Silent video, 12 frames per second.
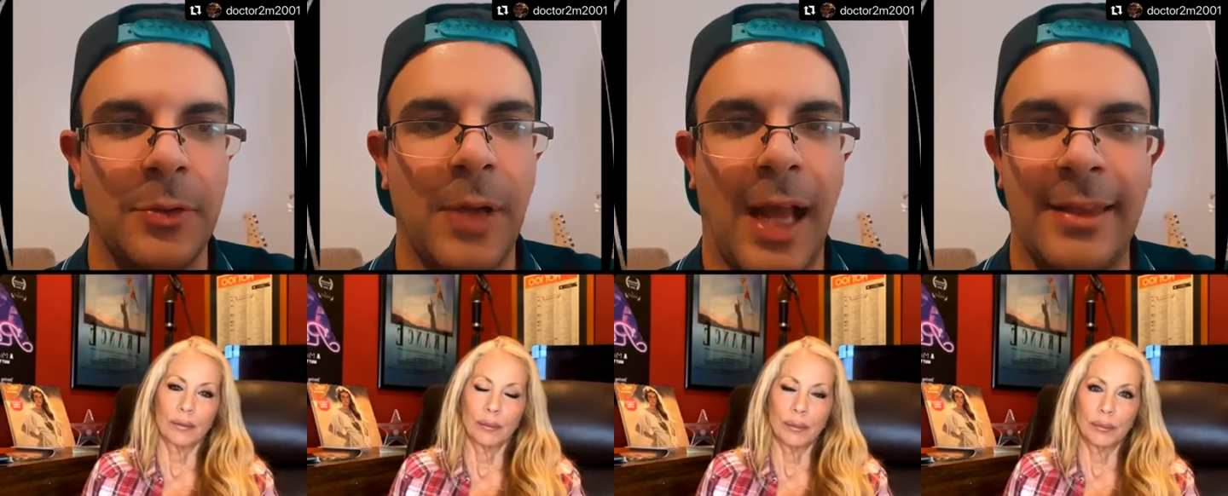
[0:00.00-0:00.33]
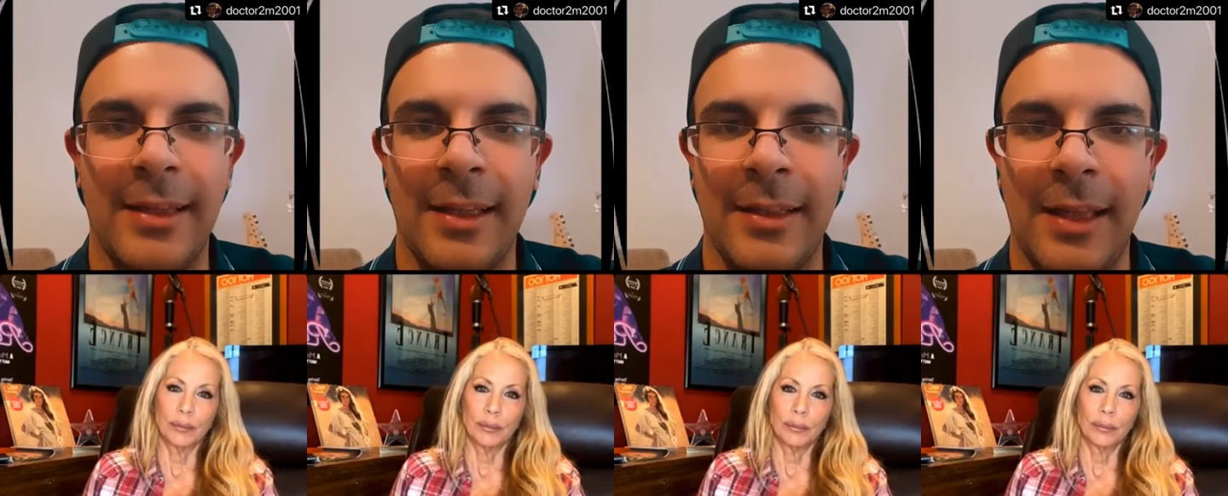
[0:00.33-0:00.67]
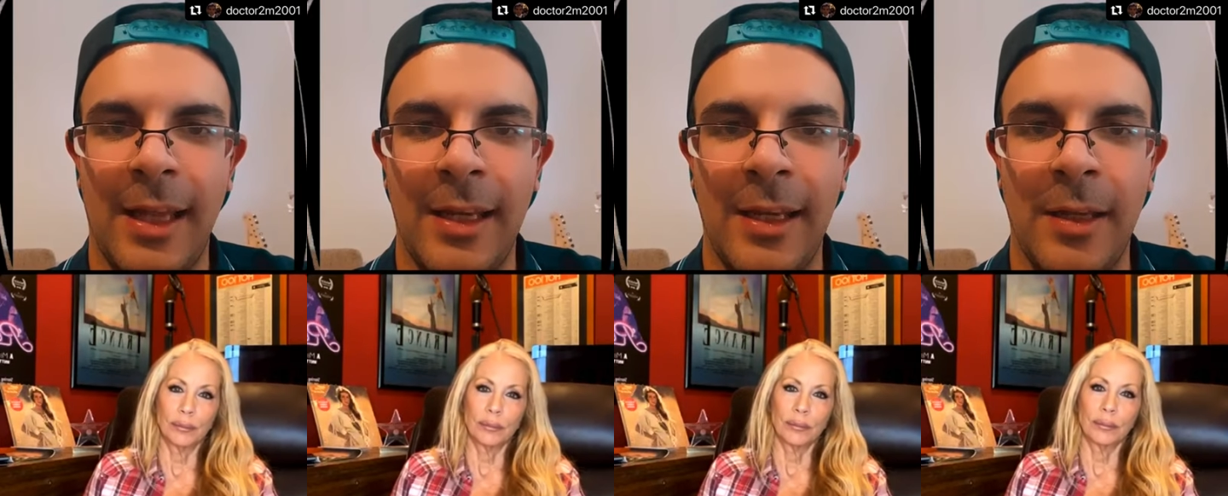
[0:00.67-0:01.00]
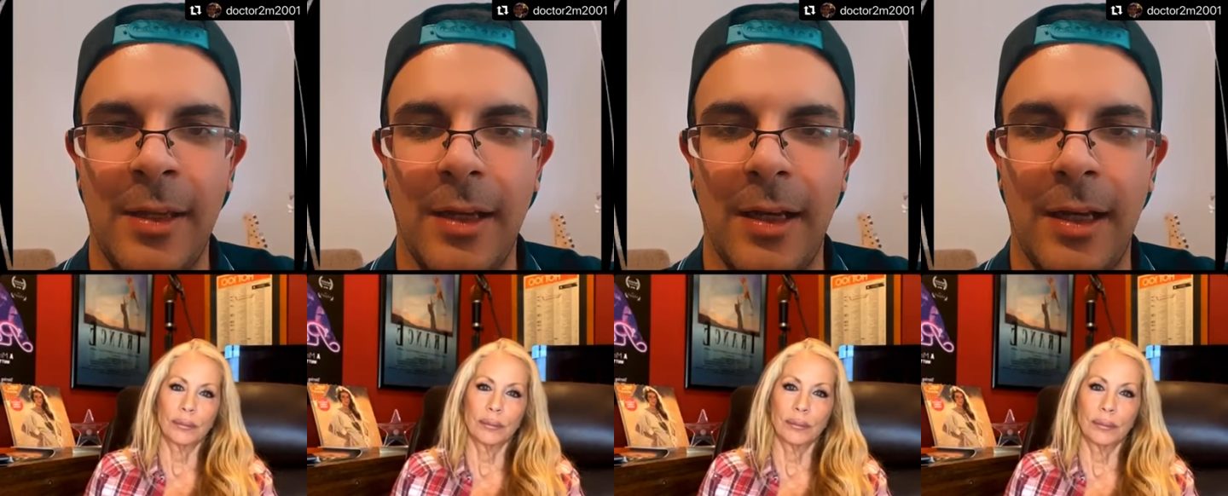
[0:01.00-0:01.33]
Speaker 1: attend any
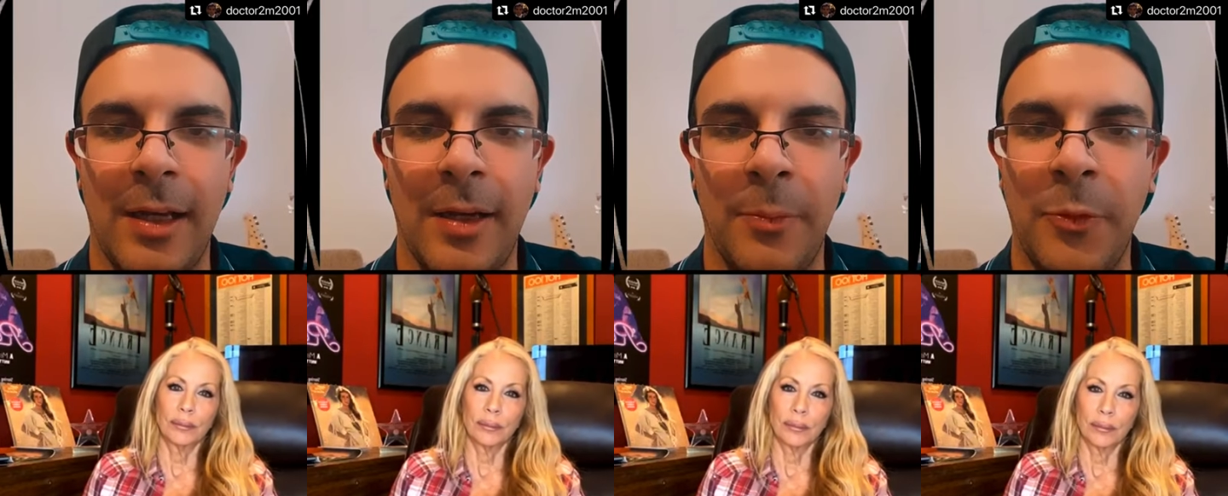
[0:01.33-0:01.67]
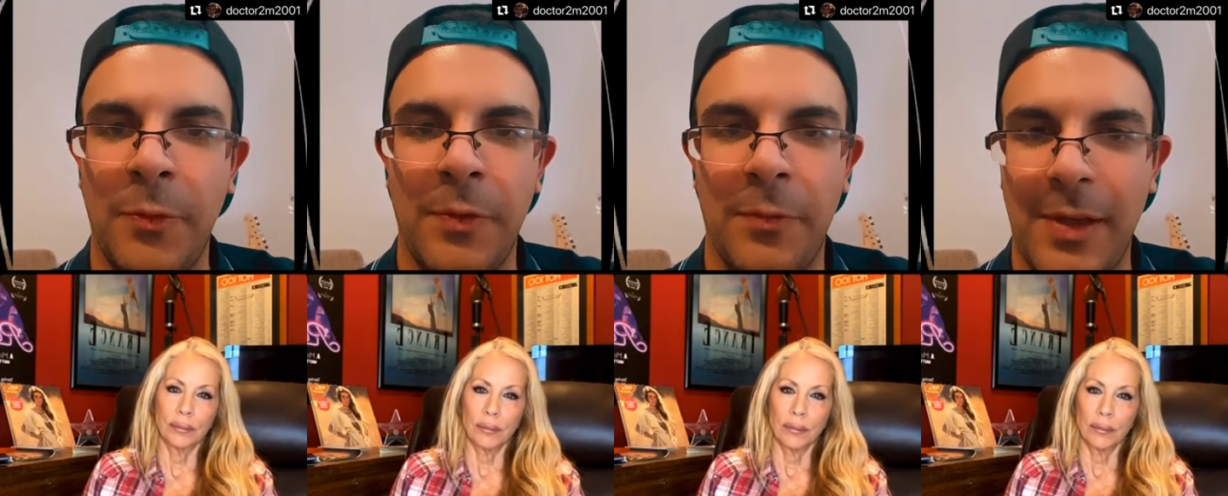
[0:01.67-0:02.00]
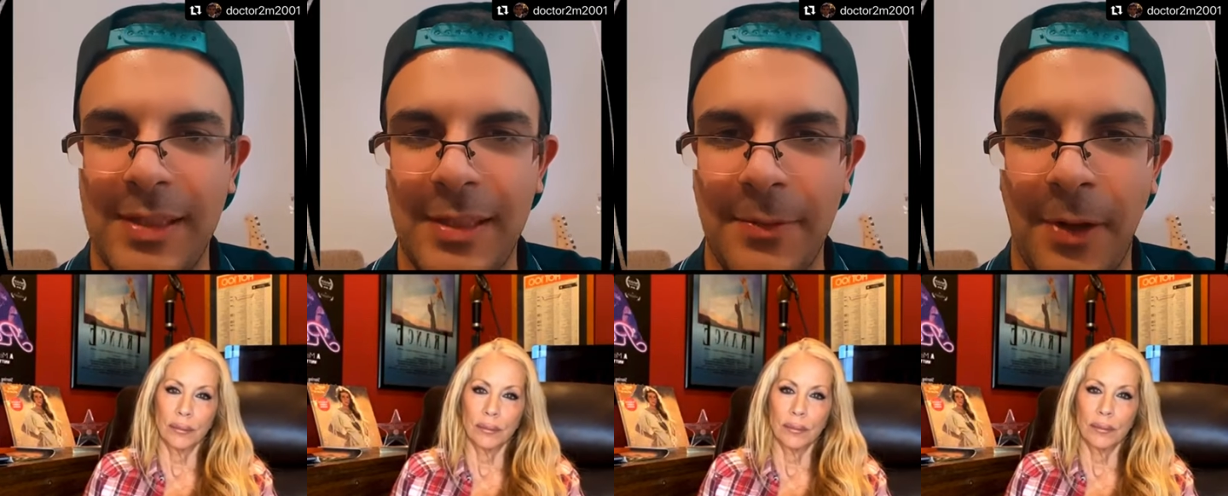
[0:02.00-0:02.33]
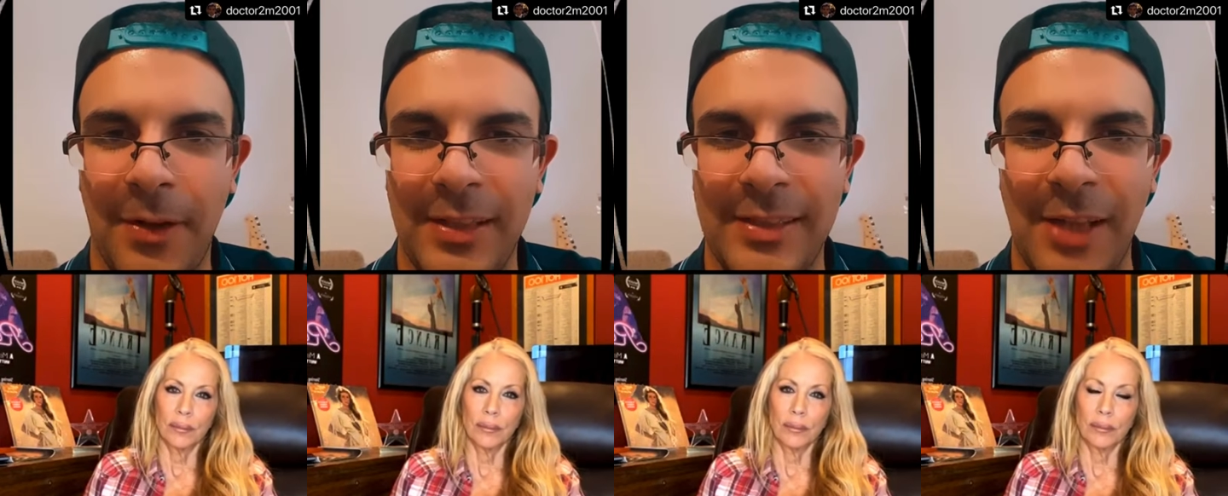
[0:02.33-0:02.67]
uh, movie festival in
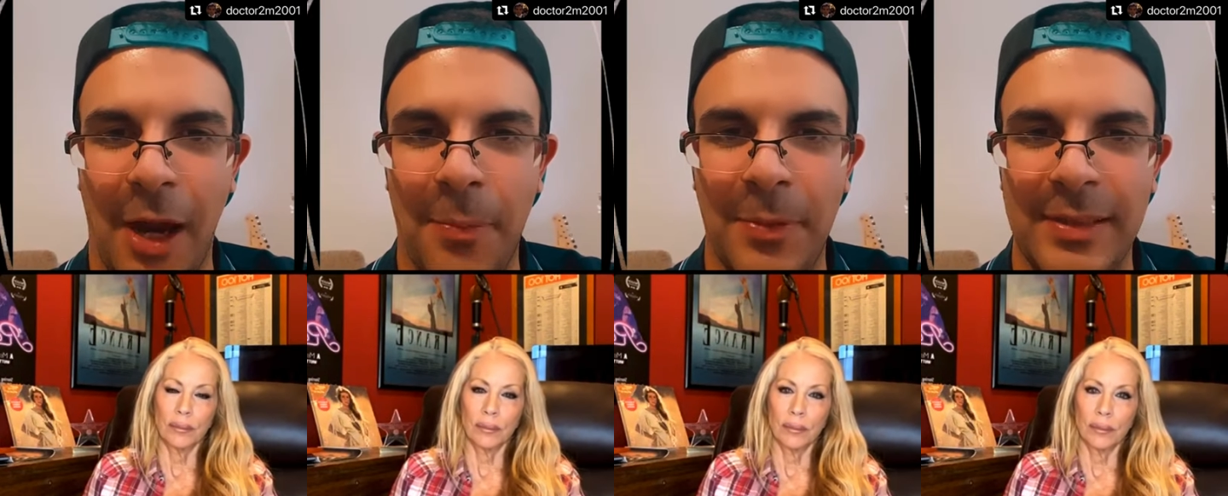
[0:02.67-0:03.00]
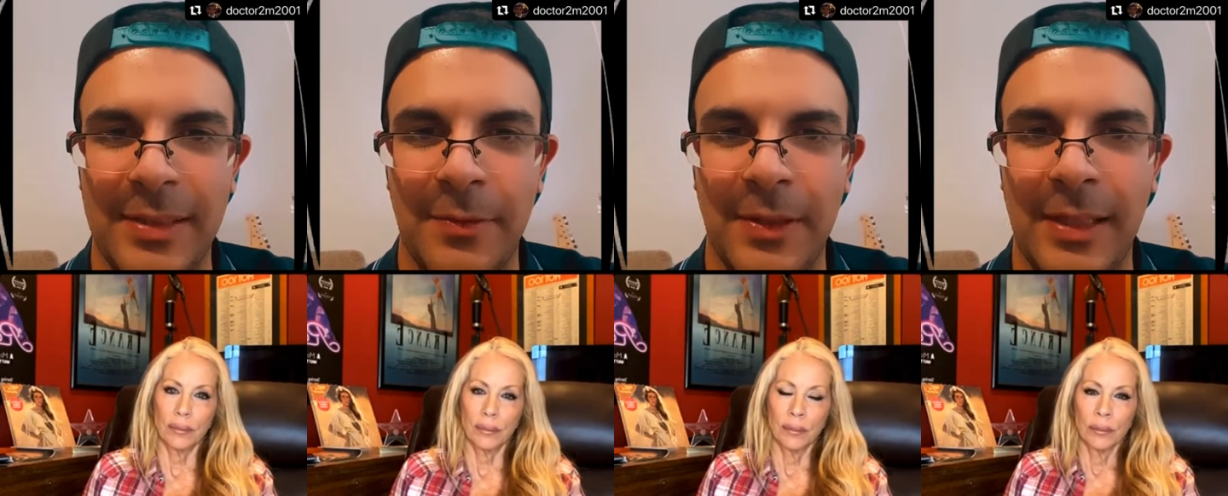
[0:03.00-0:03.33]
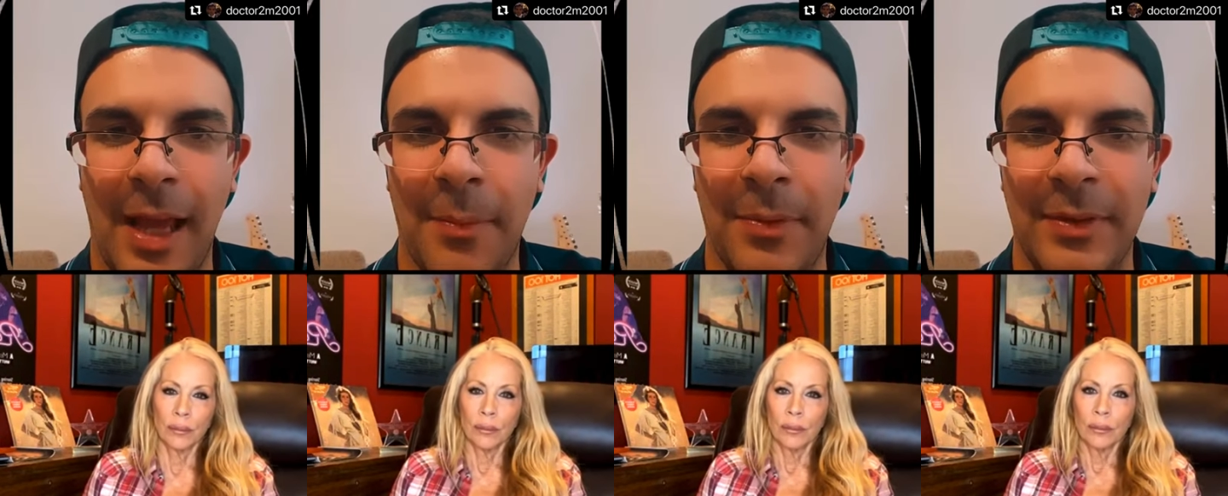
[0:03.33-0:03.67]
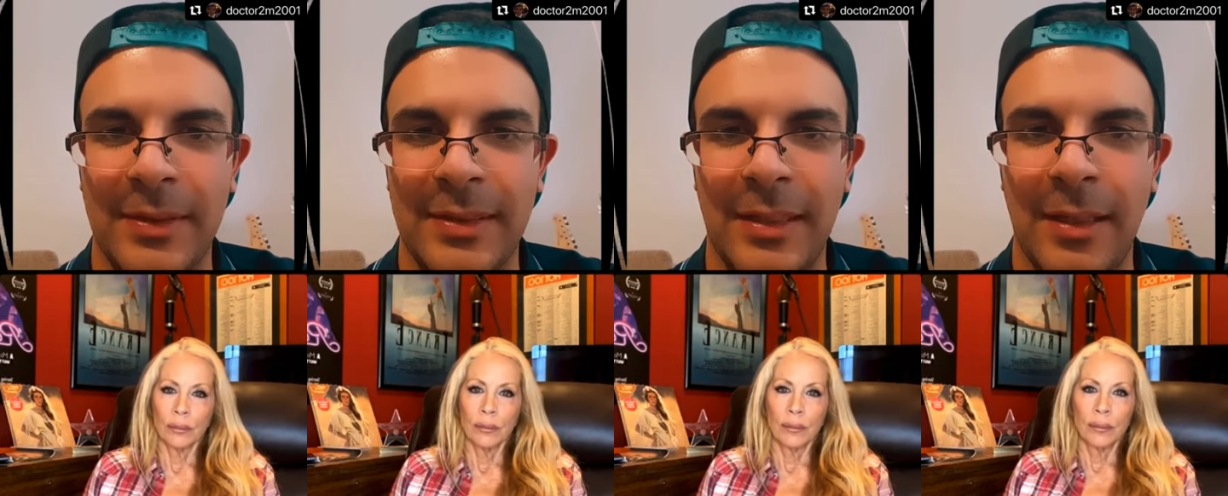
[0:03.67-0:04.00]
Cyprus if it happens, uh,